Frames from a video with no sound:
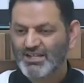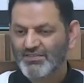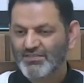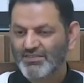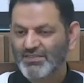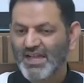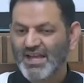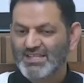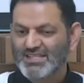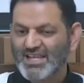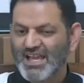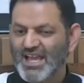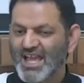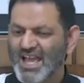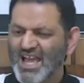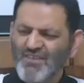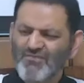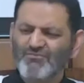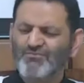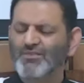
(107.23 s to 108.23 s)
that
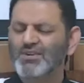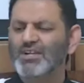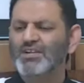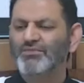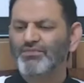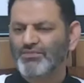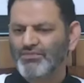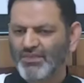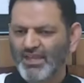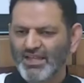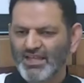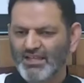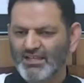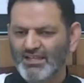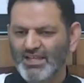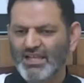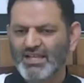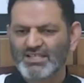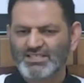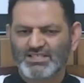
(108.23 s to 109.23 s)

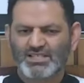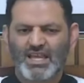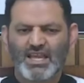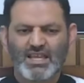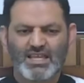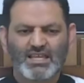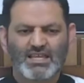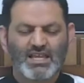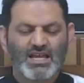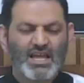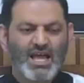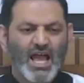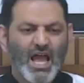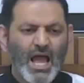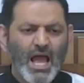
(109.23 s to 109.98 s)
everything is in